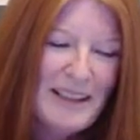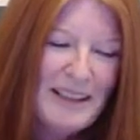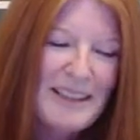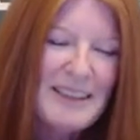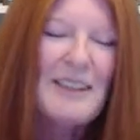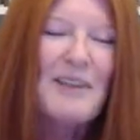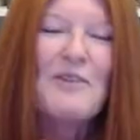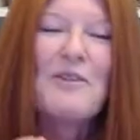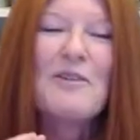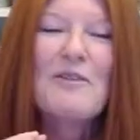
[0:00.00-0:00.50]

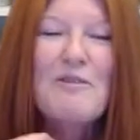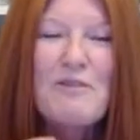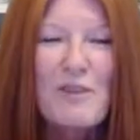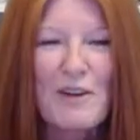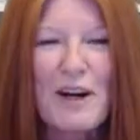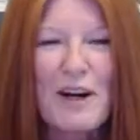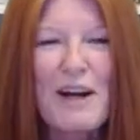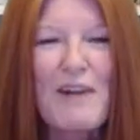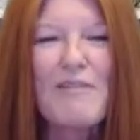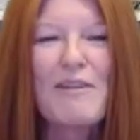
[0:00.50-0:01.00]
So
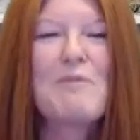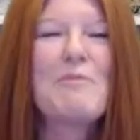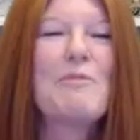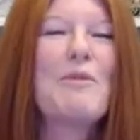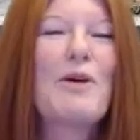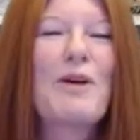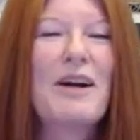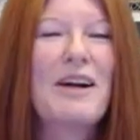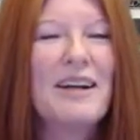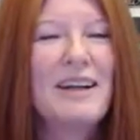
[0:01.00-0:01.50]

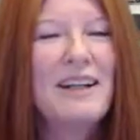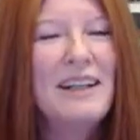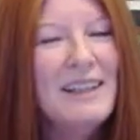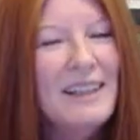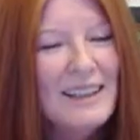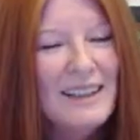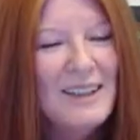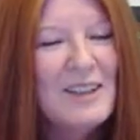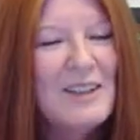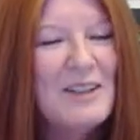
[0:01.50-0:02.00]
forevermore,
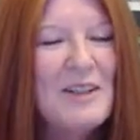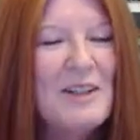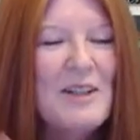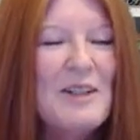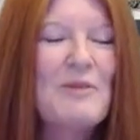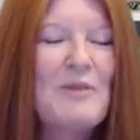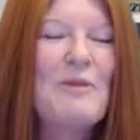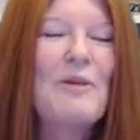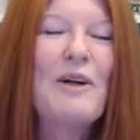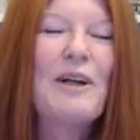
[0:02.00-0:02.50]

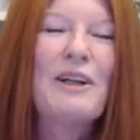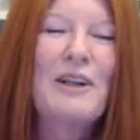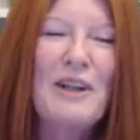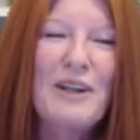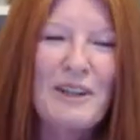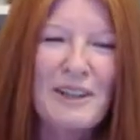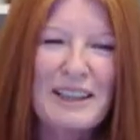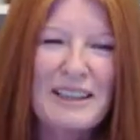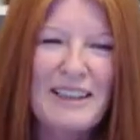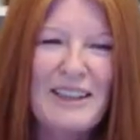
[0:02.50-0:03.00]
we're
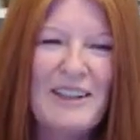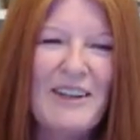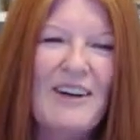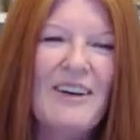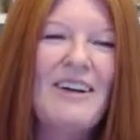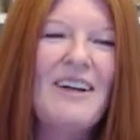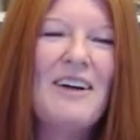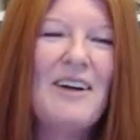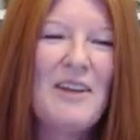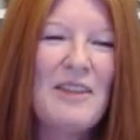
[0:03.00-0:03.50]
going to
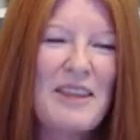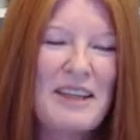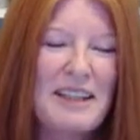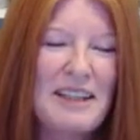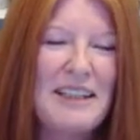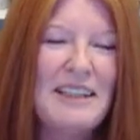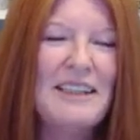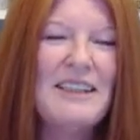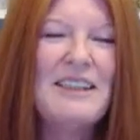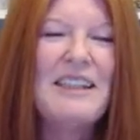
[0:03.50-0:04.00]
call all that
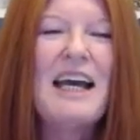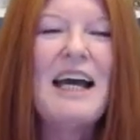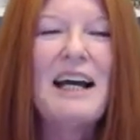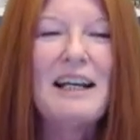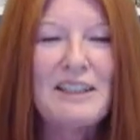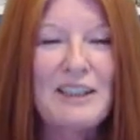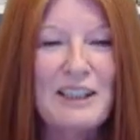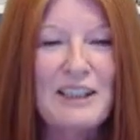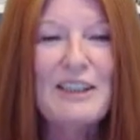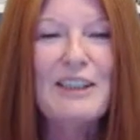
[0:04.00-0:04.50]
is
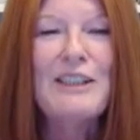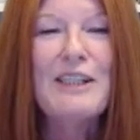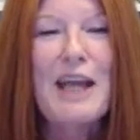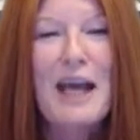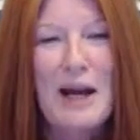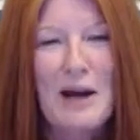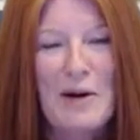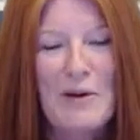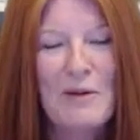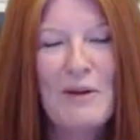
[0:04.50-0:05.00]
atis
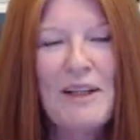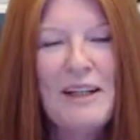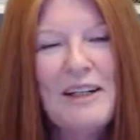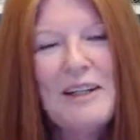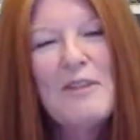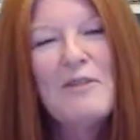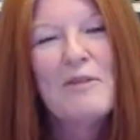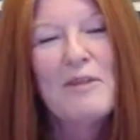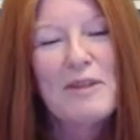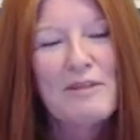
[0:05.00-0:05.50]
now.
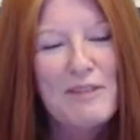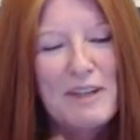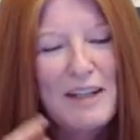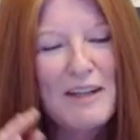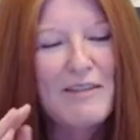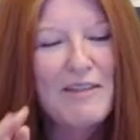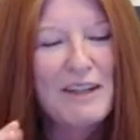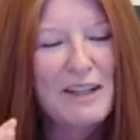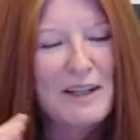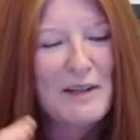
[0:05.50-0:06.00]
We've
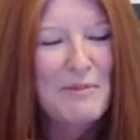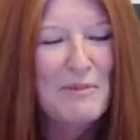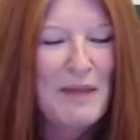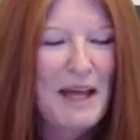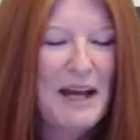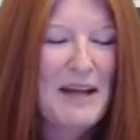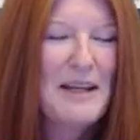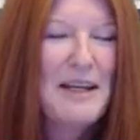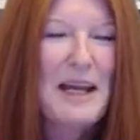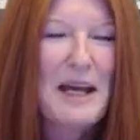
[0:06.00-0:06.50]
given him
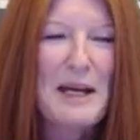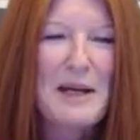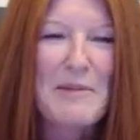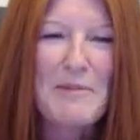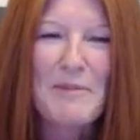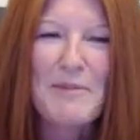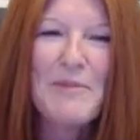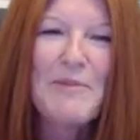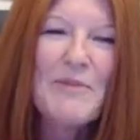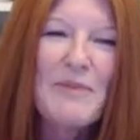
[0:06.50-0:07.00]
that
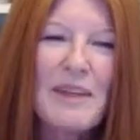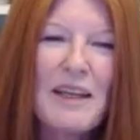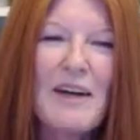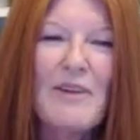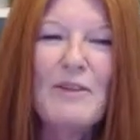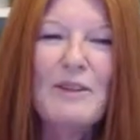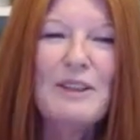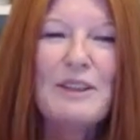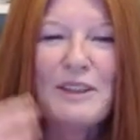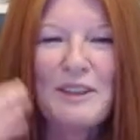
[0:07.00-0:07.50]
name.
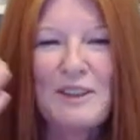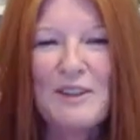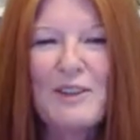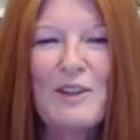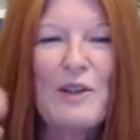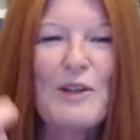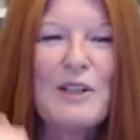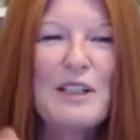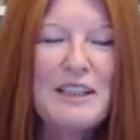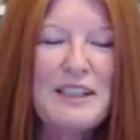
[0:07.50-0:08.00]
That was
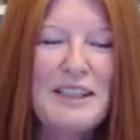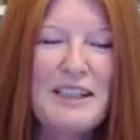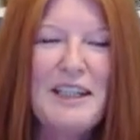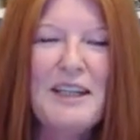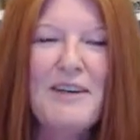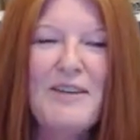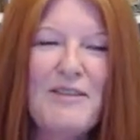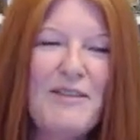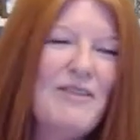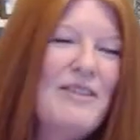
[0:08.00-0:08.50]
courtesy
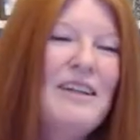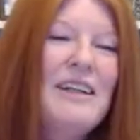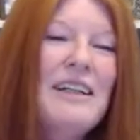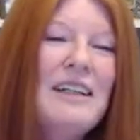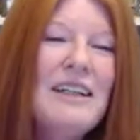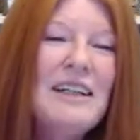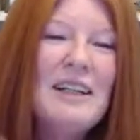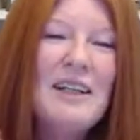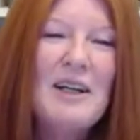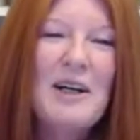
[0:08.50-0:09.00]
of
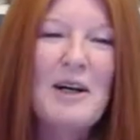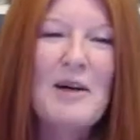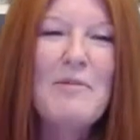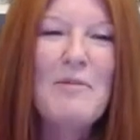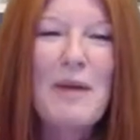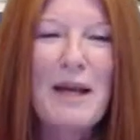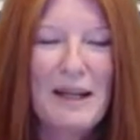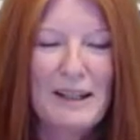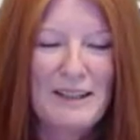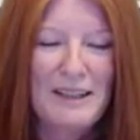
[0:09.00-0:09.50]

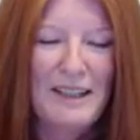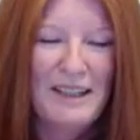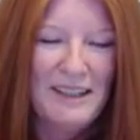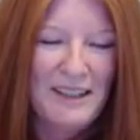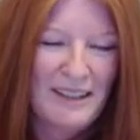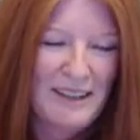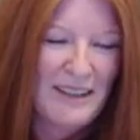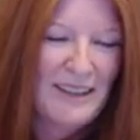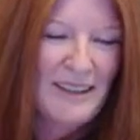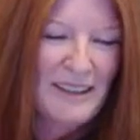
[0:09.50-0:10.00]

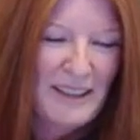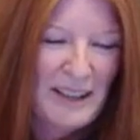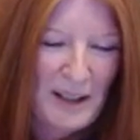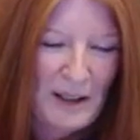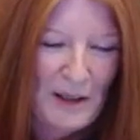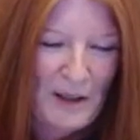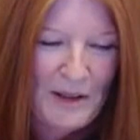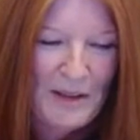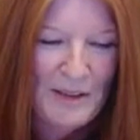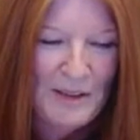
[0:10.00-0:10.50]
Amanda
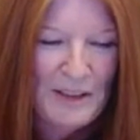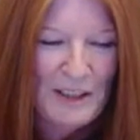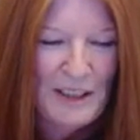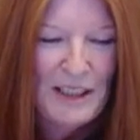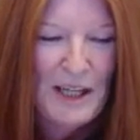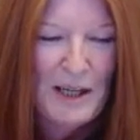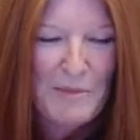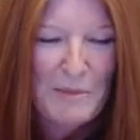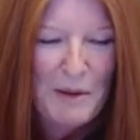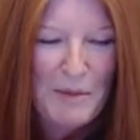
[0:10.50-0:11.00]
Carroll. She
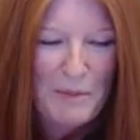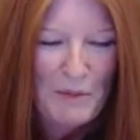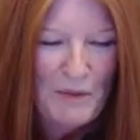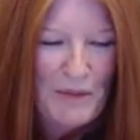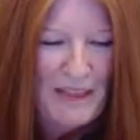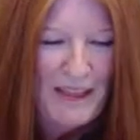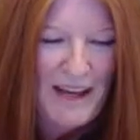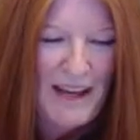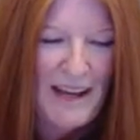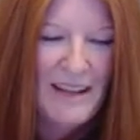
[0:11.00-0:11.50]
came up
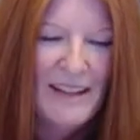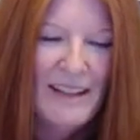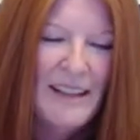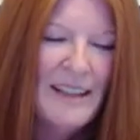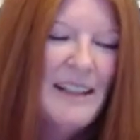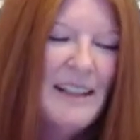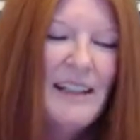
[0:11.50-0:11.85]
with that.